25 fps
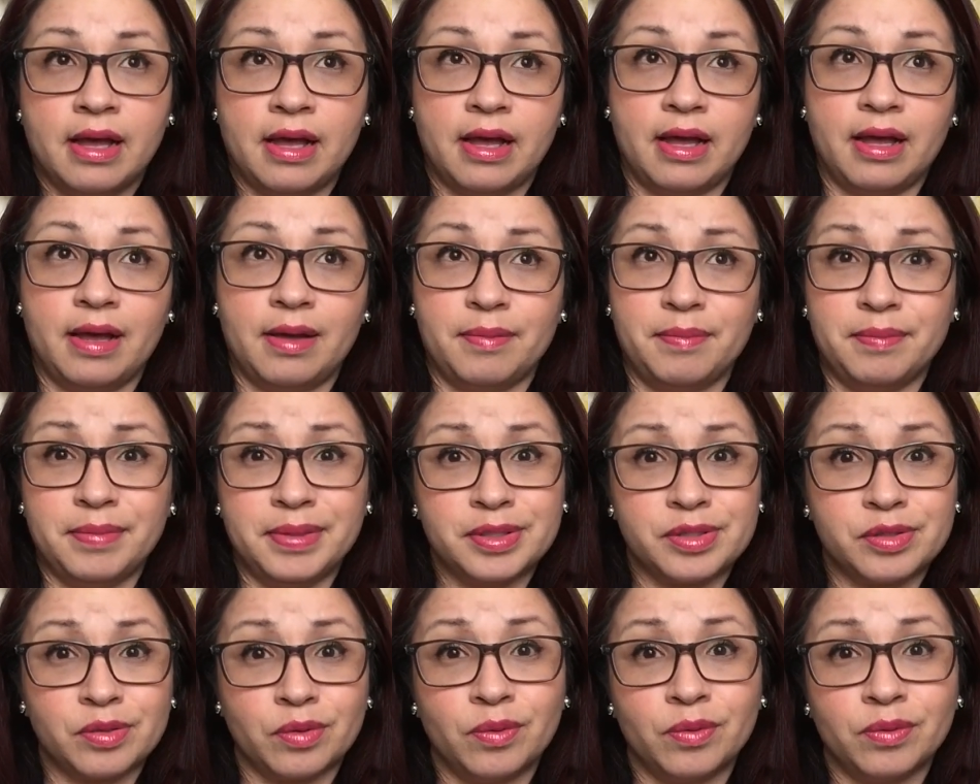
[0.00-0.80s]
The
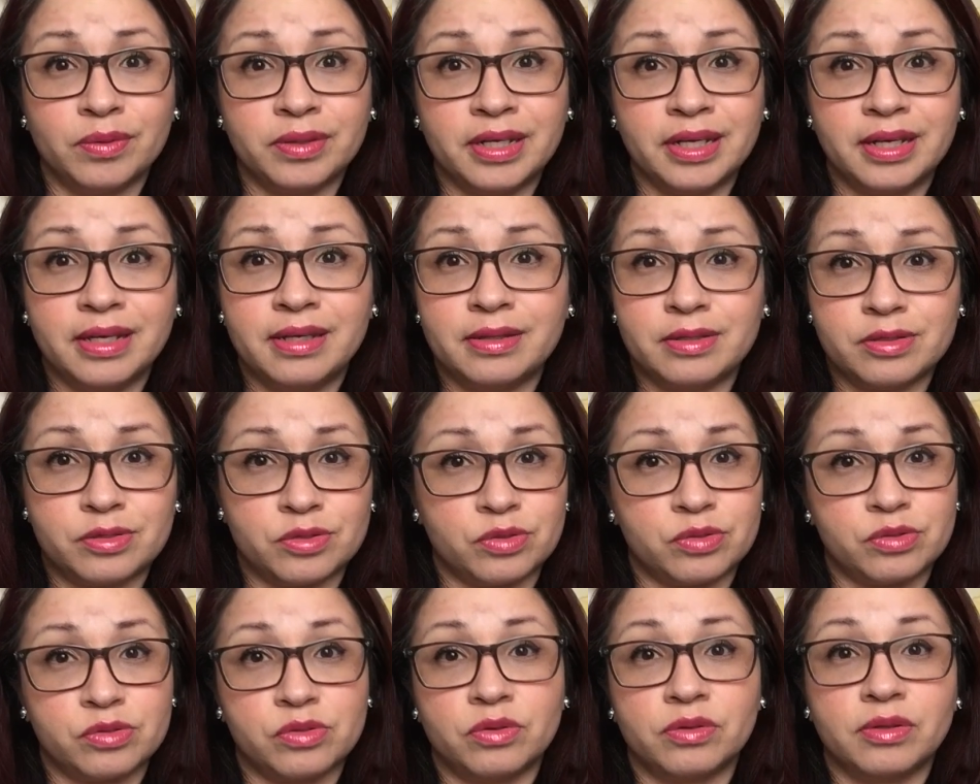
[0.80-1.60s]

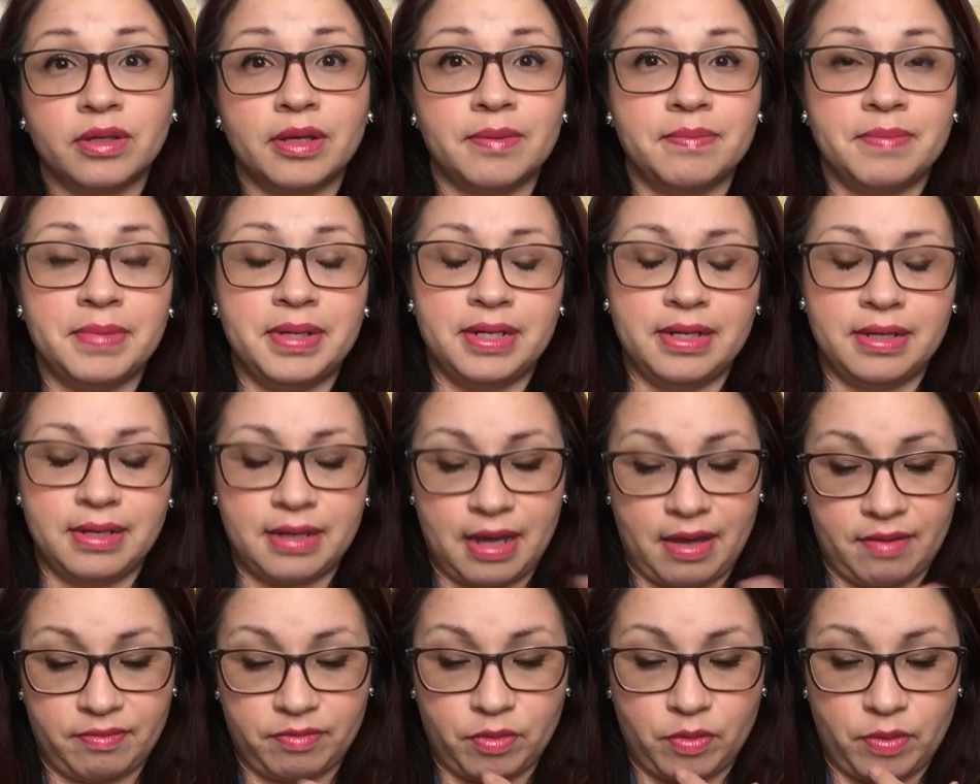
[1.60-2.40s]
school's only 1.5
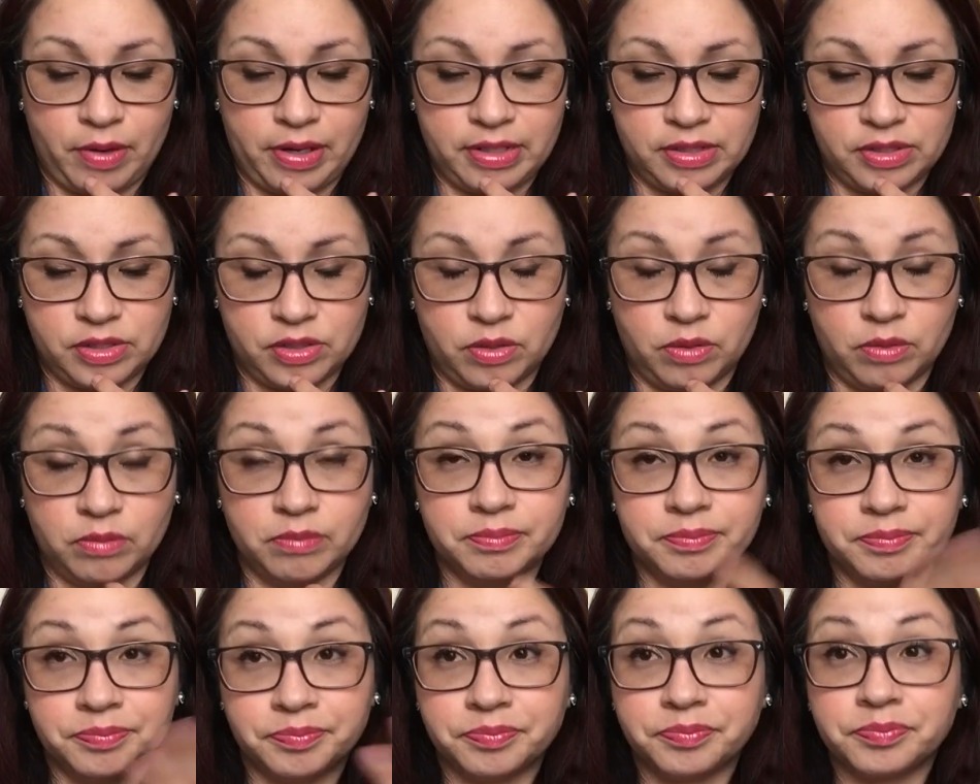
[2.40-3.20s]
minutes away, so
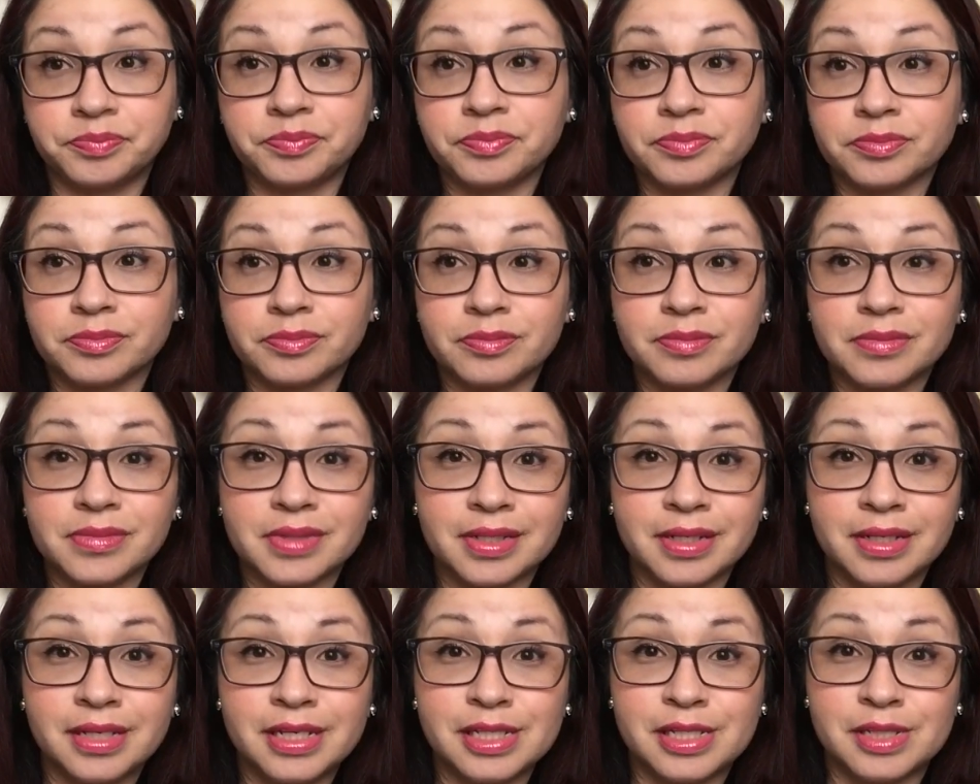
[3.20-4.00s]

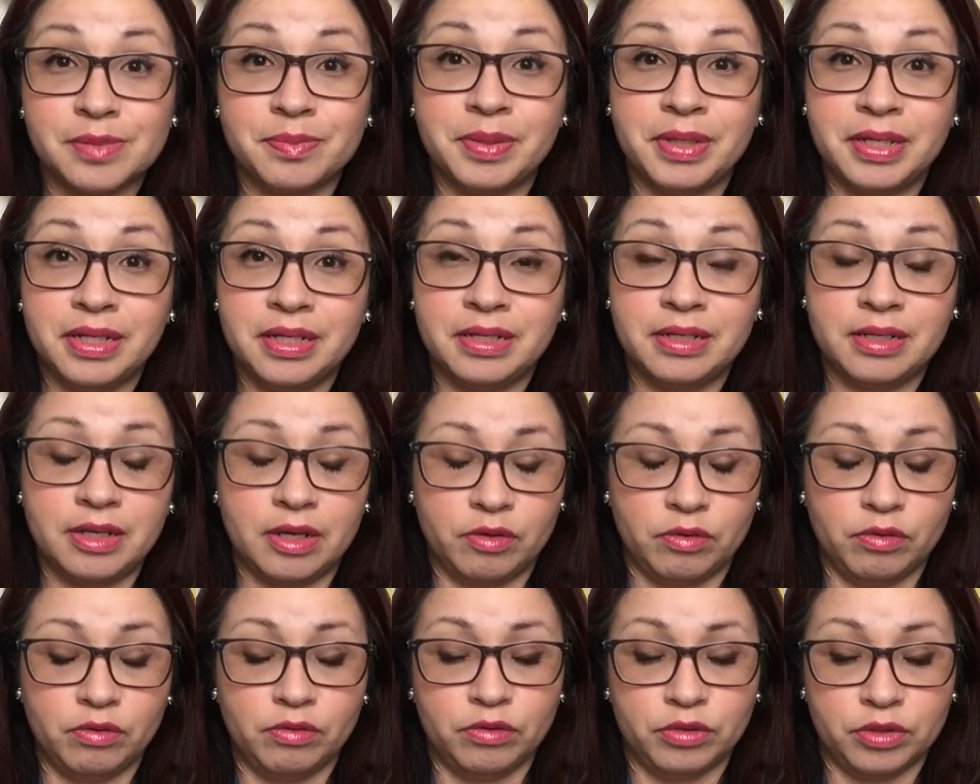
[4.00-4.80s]
it's been
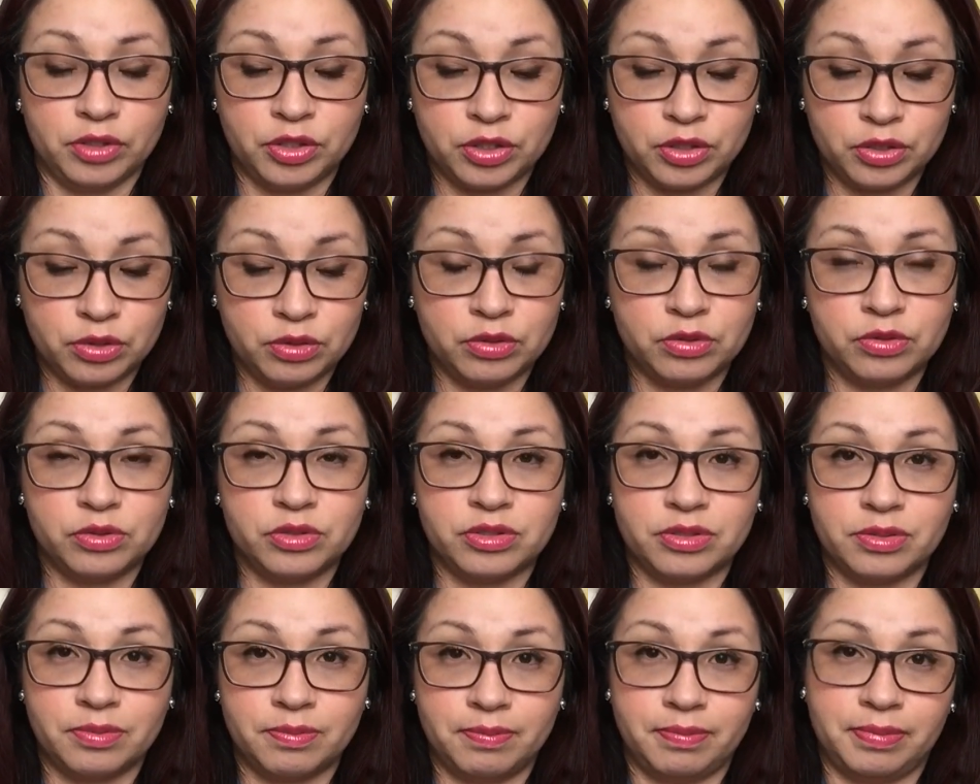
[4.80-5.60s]
a
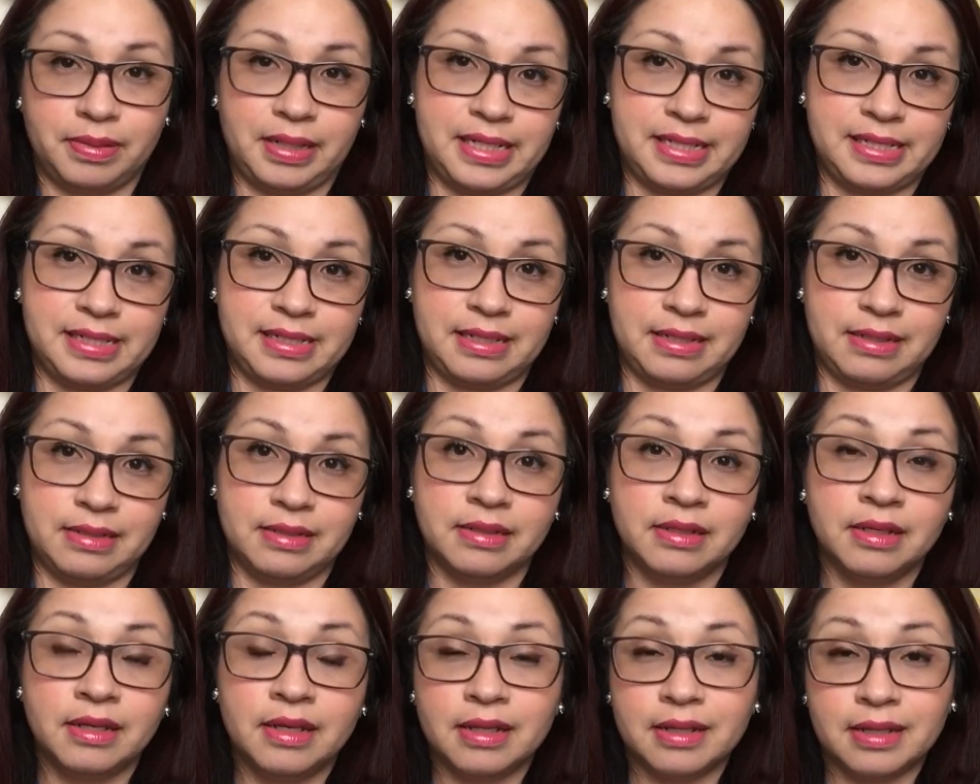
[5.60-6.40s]
huge blessing.
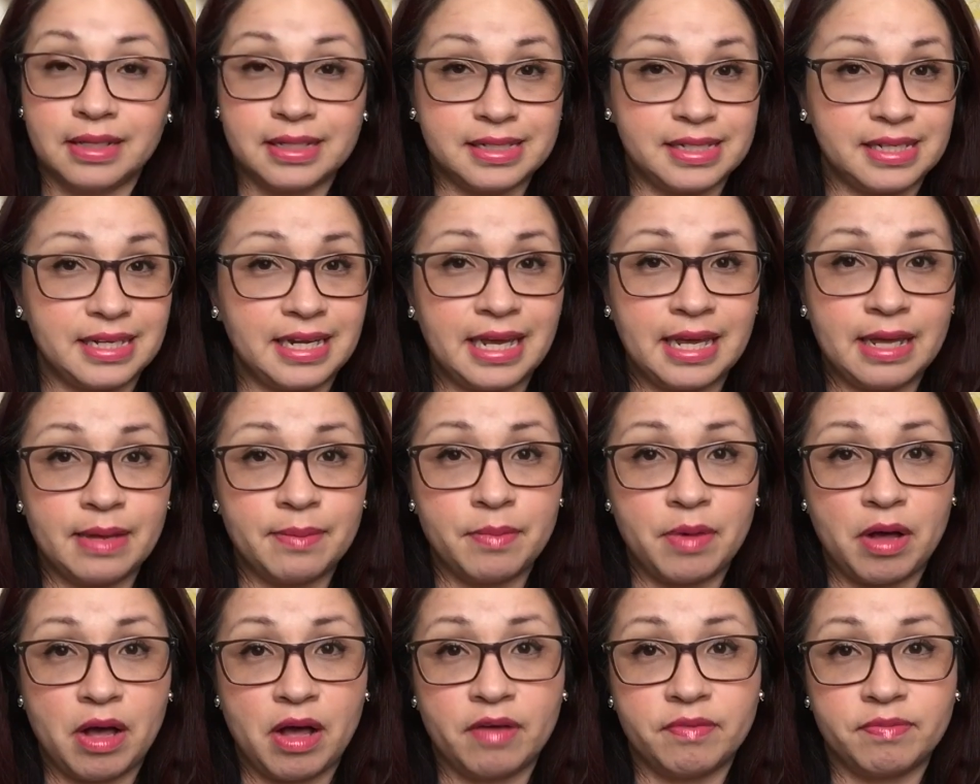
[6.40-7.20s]
Like today
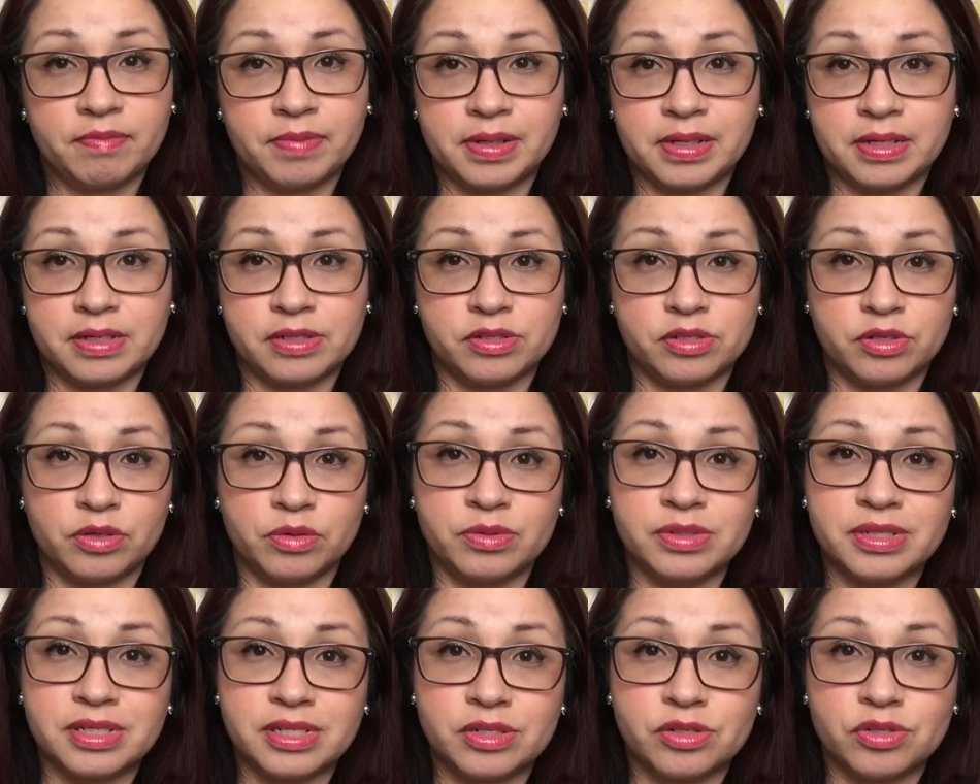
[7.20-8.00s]
I'm off because no
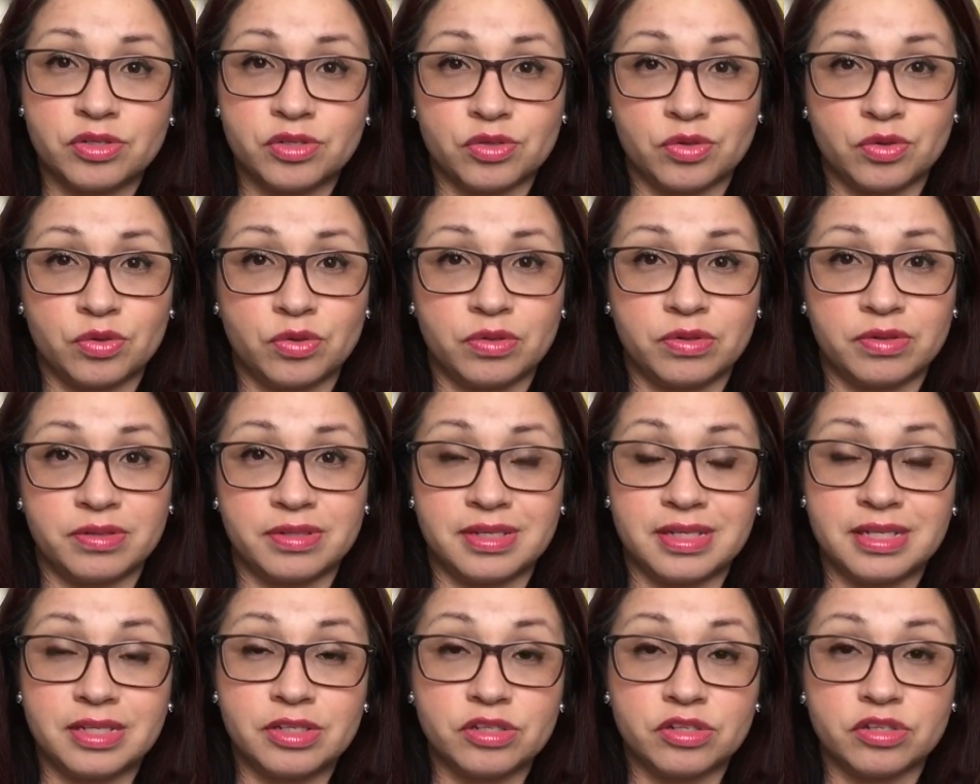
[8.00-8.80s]
one's in school,
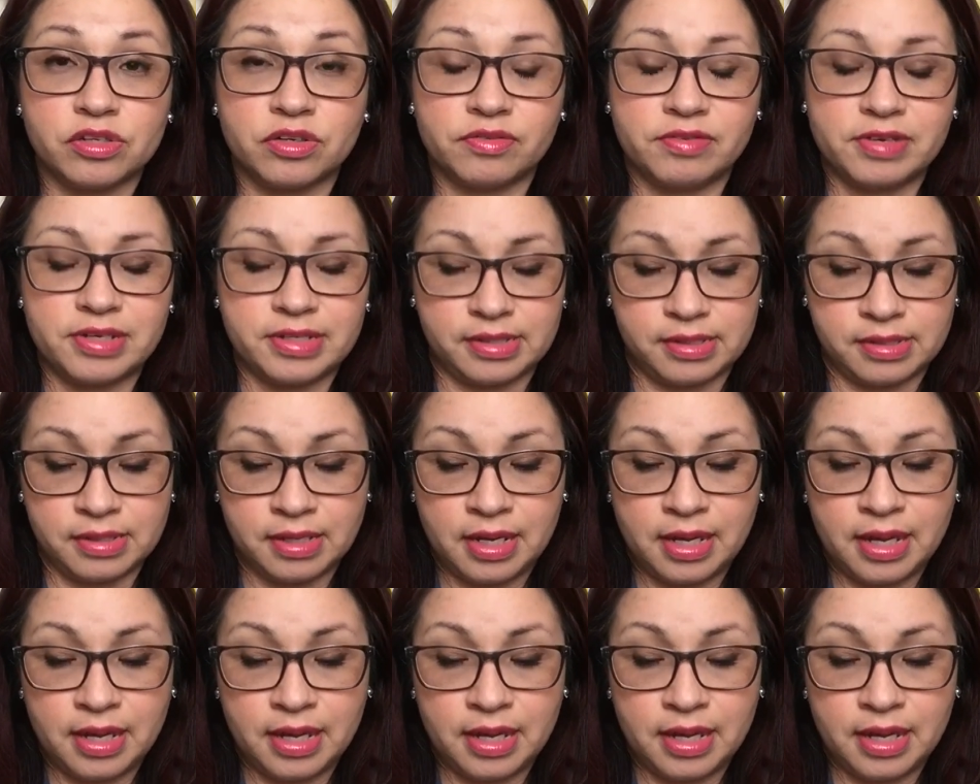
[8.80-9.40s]
it's in service,